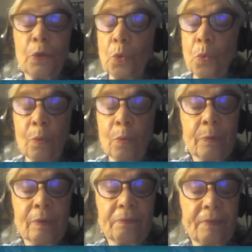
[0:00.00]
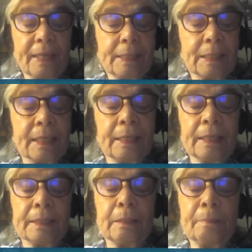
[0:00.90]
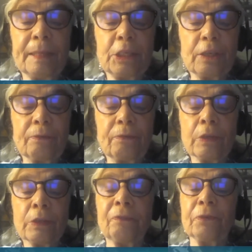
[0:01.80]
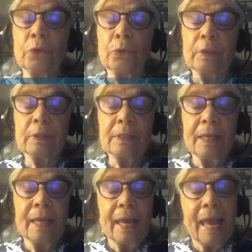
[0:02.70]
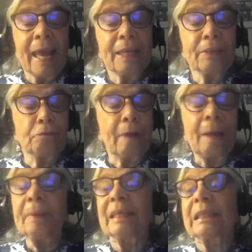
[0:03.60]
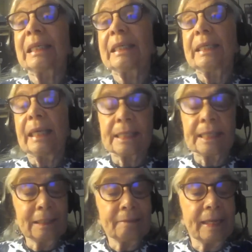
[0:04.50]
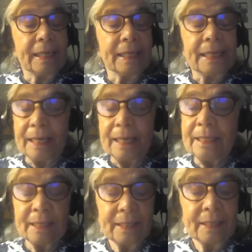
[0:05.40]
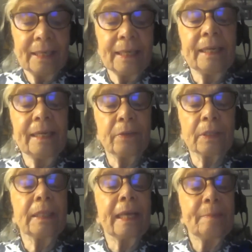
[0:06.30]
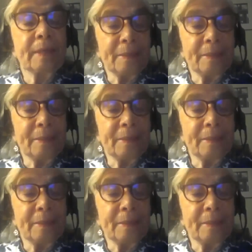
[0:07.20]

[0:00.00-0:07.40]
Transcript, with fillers: where we will face diminishing fossil fuels and rapidly accelerating heat and other climate